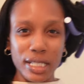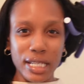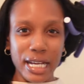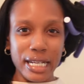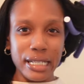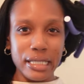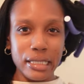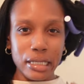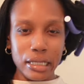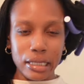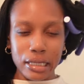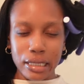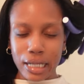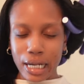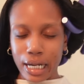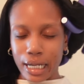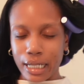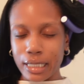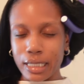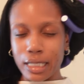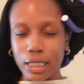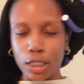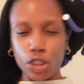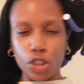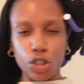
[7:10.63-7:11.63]
nice and
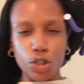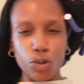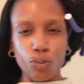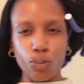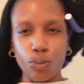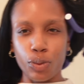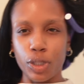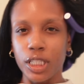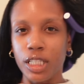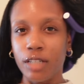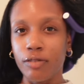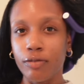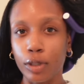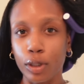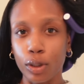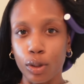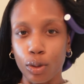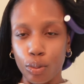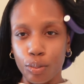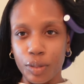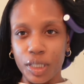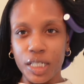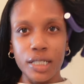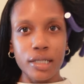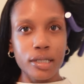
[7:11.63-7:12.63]
tight and just really
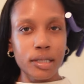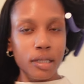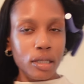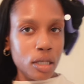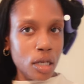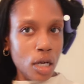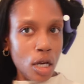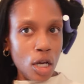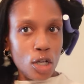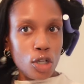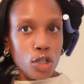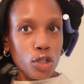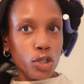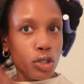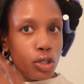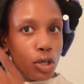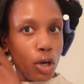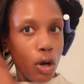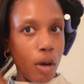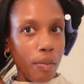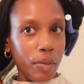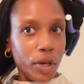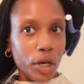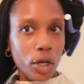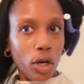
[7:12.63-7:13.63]
voluminous.
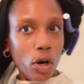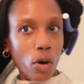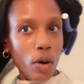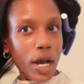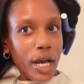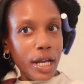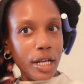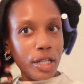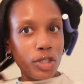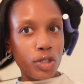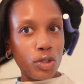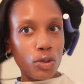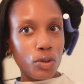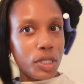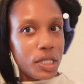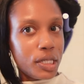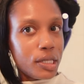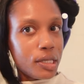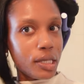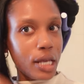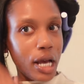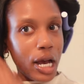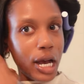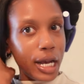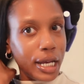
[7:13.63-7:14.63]
So I'm gonna go ahead and do
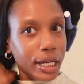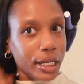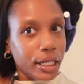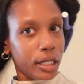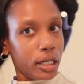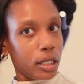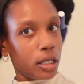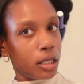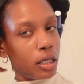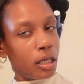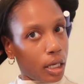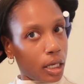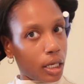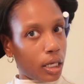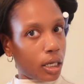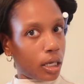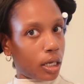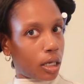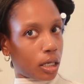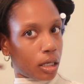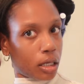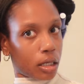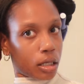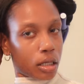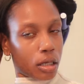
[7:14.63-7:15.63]
this side,
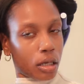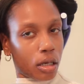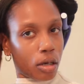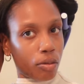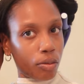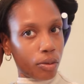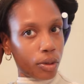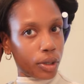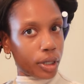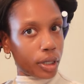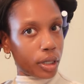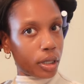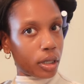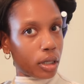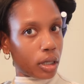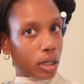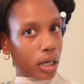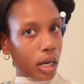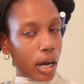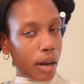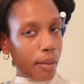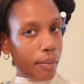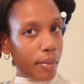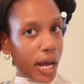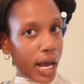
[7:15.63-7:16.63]
and we're gonna
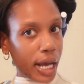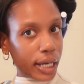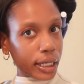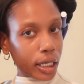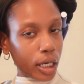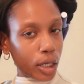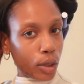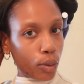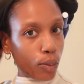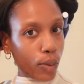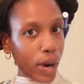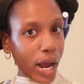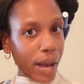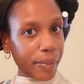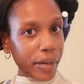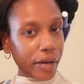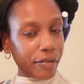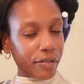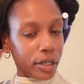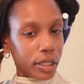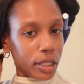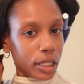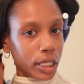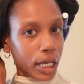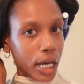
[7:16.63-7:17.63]
come back and wrap
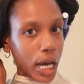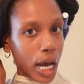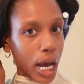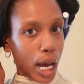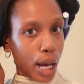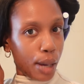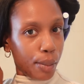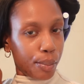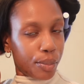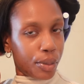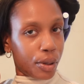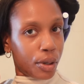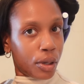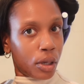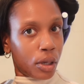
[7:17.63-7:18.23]
everything up.